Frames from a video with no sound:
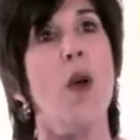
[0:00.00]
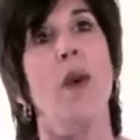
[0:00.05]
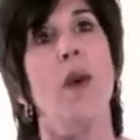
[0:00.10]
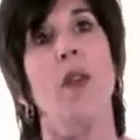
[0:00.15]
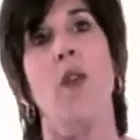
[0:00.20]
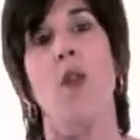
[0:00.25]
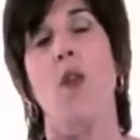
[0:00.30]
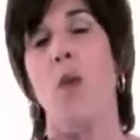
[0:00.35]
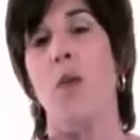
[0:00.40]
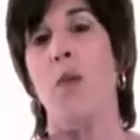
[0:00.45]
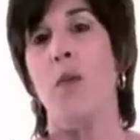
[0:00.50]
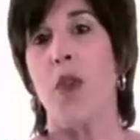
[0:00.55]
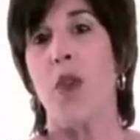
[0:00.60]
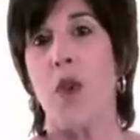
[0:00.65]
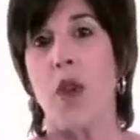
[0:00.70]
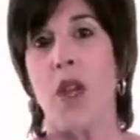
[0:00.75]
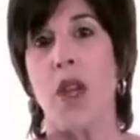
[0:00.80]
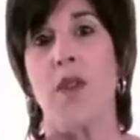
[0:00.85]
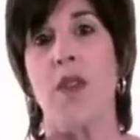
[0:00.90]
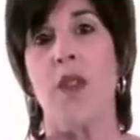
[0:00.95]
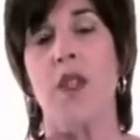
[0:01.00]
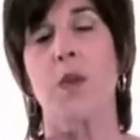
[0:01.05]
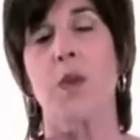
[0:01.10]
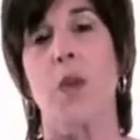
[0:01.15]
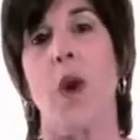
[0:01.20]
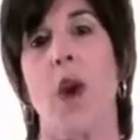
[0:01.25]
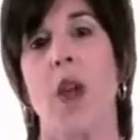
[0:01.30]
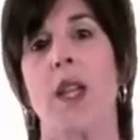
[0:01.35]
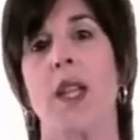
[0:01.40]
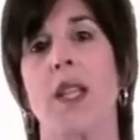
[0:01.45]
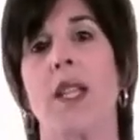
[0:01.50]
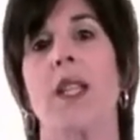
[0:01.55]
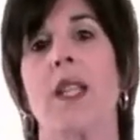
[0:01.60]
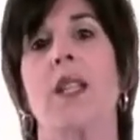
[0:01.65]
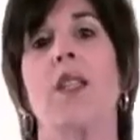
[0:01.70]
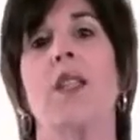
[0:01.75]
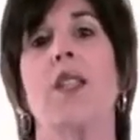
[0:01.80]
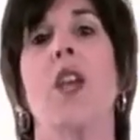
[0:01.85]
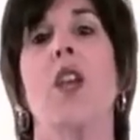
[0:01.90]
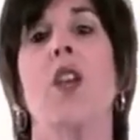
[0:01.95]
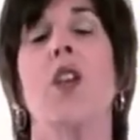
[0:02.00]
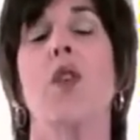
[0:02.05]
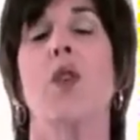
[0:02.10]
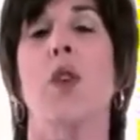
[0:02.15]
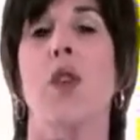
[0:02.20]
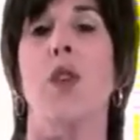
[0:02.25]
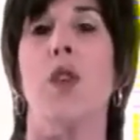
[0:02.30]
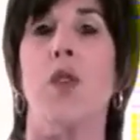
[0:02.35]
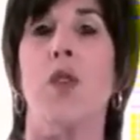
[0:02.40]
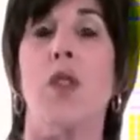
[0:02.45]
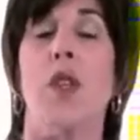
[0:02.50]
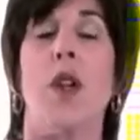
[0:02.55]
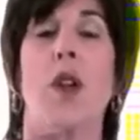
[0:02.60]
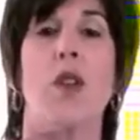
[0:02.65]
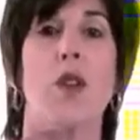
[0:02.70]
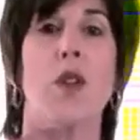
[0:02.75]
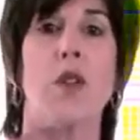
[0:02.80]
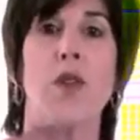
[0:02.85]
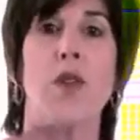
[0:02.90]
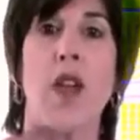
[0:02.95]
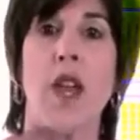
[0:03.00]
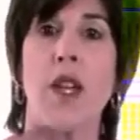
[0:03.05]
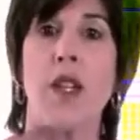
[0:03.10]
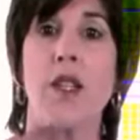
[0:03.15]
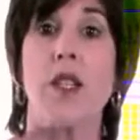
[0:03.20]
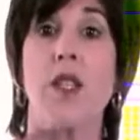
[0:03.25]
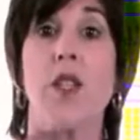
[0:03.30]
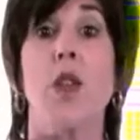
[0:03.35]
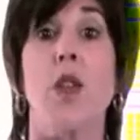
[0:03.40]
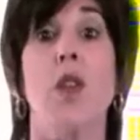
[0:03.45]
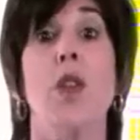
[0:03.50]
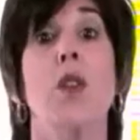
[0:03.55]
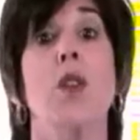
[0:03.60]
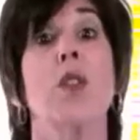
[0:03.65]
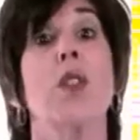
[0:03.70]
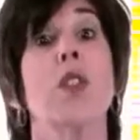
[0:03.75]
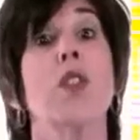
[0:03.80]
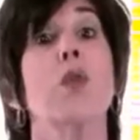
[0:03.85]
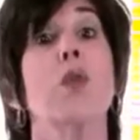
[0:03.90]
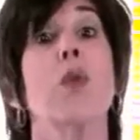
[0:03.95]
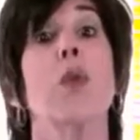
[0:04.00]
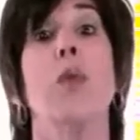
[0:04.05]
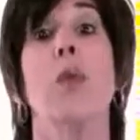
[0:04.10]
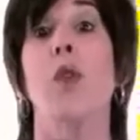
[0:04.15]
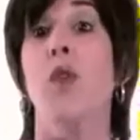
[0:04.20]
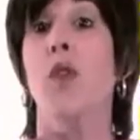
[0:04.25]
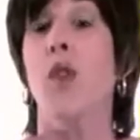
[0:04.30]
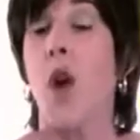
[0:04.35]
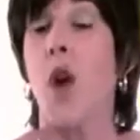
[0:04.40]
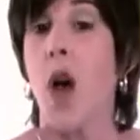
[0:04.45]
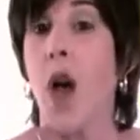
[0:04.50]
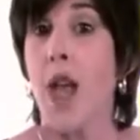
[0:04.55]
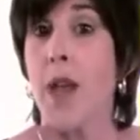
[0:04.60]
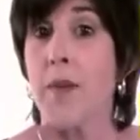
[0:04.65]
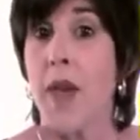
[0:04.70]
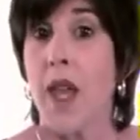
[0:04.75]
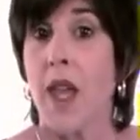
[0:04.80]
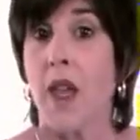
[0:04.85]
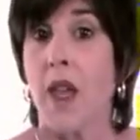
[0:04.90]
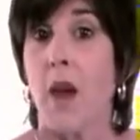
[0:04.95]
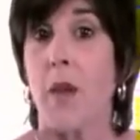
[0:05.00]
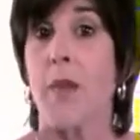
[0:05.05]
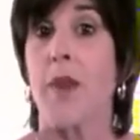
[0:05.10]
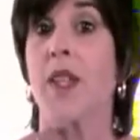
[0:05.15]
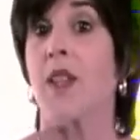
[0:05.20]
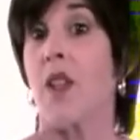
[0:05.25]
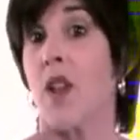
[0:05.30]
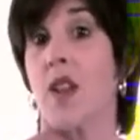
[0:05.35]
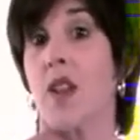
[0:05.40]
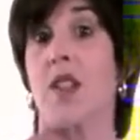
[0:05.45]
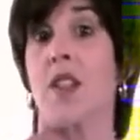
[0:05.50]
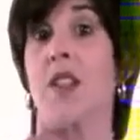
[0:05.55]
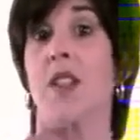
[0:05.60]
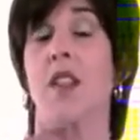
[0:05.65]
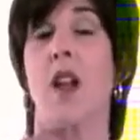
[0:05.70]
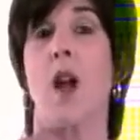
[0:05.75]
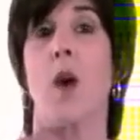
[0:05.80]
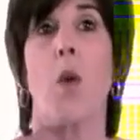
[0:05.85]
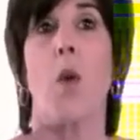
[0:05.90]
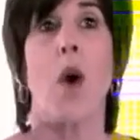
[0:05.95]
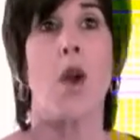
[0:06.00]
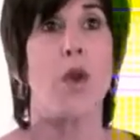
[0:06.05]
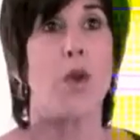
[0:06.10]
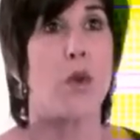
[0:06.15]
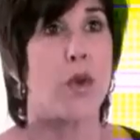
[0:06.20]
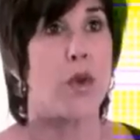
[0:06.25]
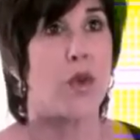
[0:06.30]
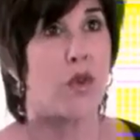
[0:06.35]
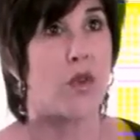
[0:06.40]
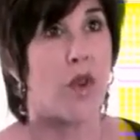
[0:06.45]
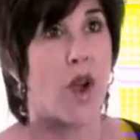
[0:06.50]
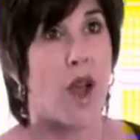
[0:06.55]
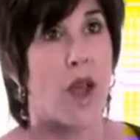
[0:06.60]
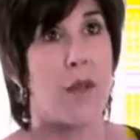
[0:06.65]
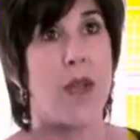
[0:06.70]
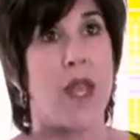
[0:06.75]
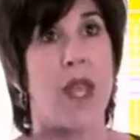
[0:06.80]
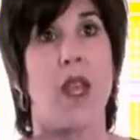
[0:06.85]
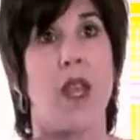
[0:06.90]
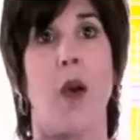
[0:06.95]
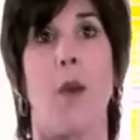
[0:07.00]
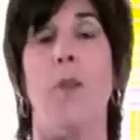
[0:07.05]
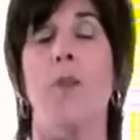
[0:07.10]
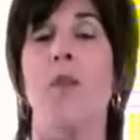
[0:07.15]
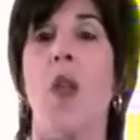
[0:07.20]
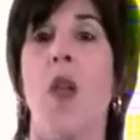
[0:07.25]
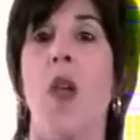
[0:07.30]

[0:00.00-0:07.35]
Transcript: But the beauty of this product is you can use it on your face. You can use it to remove your eye makeup, as long as it's not waterproof eye makeup.